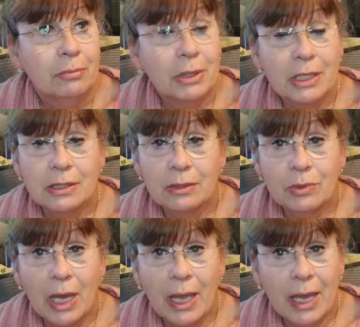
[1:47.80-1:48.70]
because
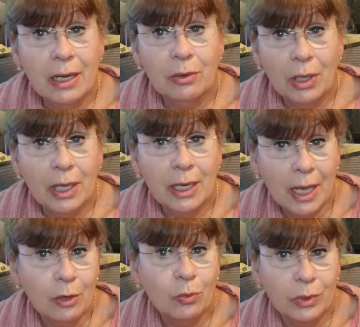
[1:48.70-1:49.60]
I
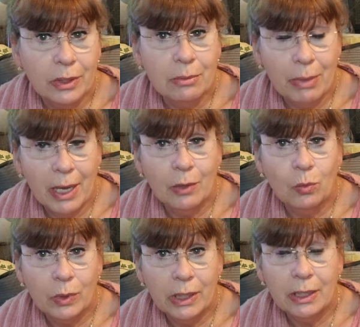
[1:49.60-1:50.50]
had a really bad
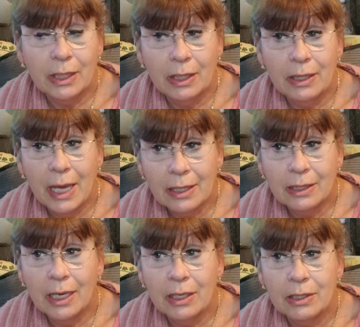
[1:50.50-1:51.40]
week, and that
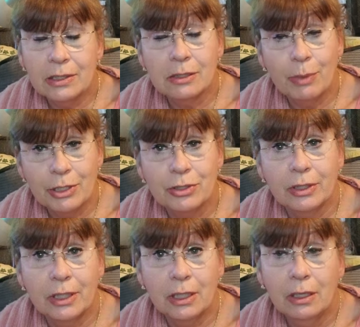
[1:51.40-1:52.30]
day
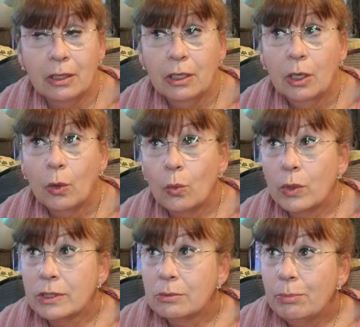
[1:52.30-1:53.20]
especially
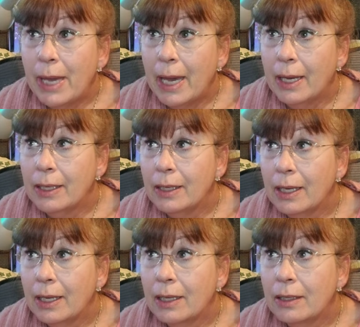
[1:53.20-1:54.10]
was bad.
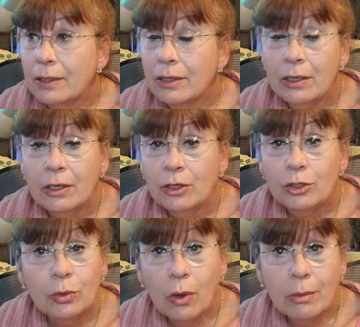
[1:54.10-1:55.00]
And
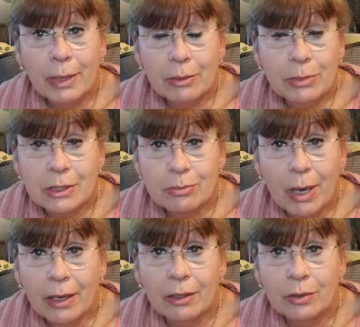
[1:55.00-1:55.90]
you all made me
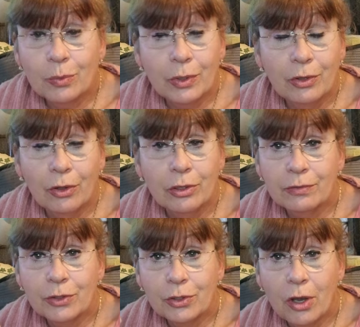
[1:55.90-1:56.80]
smile with all of
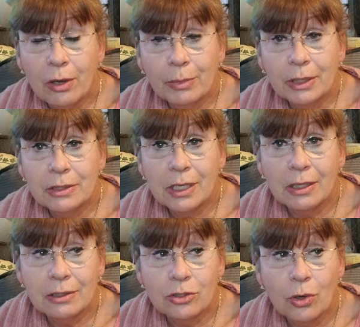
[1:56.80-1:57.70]
your comments,
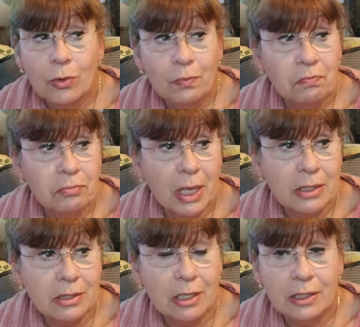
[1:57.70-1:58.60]
and so
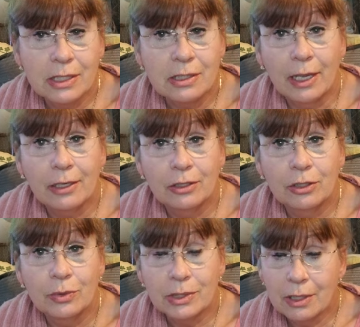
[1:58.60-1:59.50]
that's the least I can
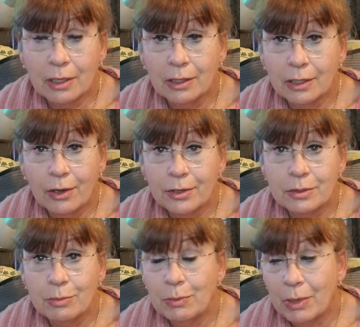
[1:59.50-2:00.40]
do. It's not going to
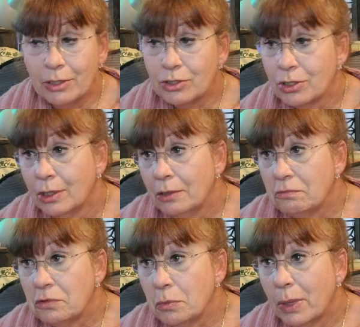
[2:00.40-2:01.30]
cost me much,
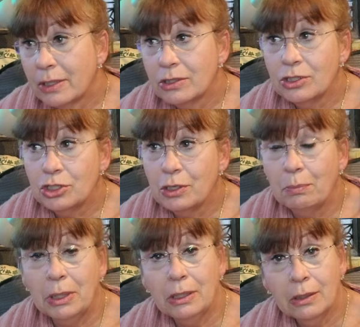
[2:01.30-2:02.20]
a few bucks in
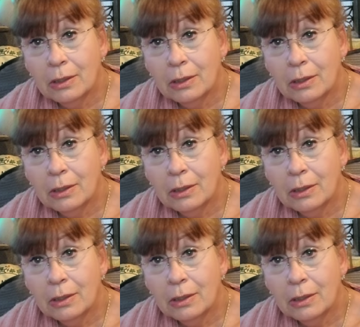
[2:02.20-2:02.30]
shipping,